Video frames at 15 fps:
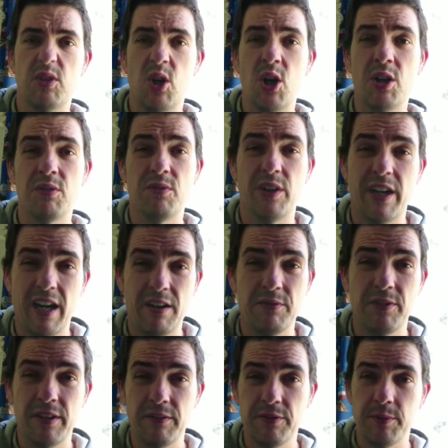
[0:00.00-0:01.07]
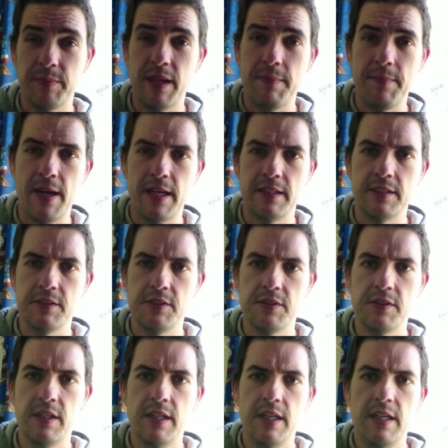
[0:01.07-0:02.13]
kind of recovering from that
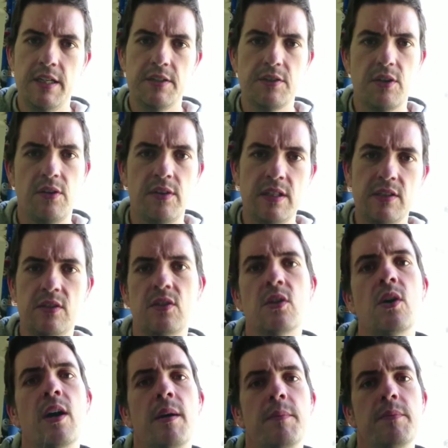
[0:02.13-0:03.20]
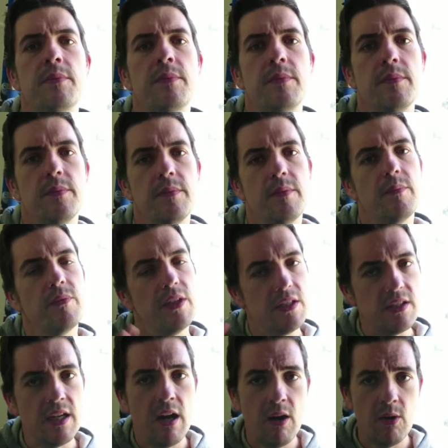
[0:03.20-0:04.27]
madness. So this time,
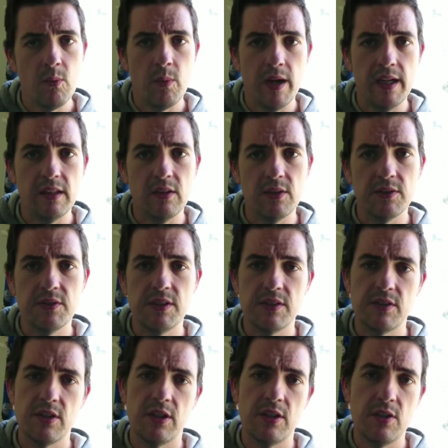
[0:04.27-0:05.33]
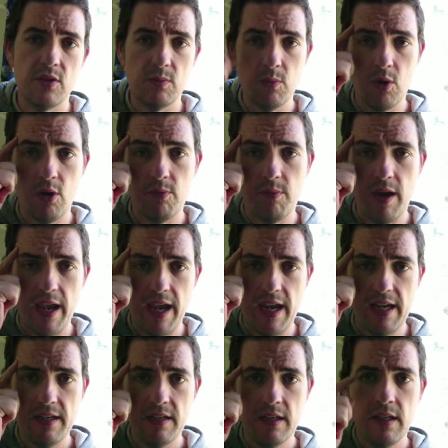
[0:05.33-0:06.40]
this current weight loss is going to use more of my
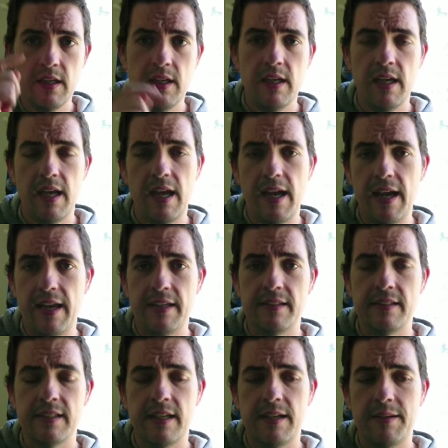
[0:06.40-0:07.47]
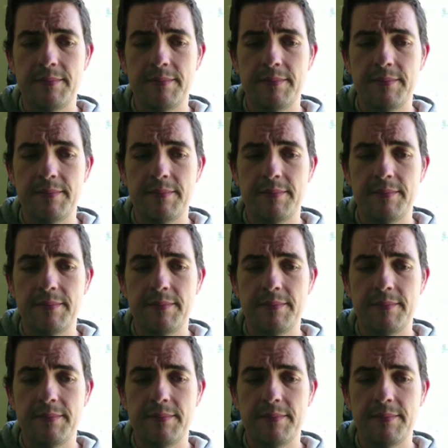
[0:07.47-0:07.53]
head and